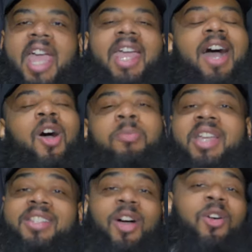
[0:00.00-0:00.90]
Hey, I hope you
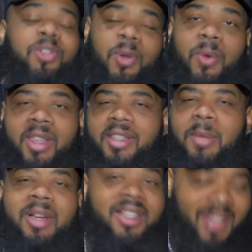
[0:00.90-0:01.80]
guys are all doing well out there,
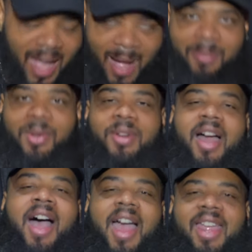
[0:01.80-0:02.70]
because I'm doing
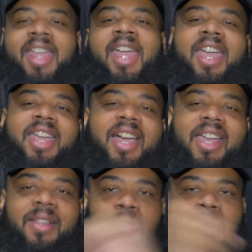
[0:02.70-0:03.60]
all right. And here I
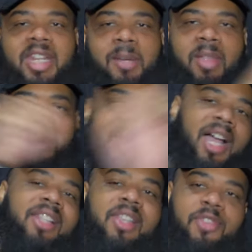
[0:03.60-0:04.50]
am, spinning the block with
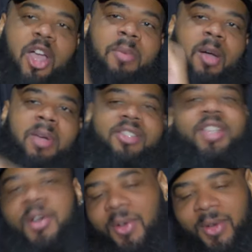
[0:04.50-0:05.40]
content for y'all, man, on my
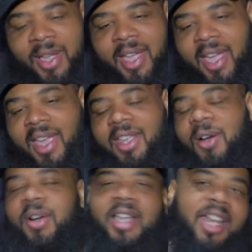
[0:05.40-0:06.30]
soul. Hey,
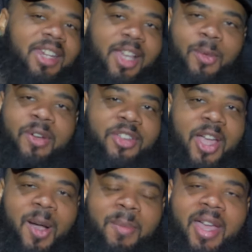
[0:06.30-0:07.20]
yo, I got another one for
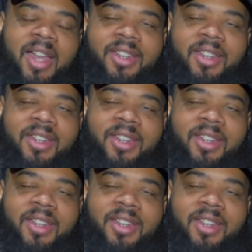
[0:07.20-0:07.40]
y'all, man.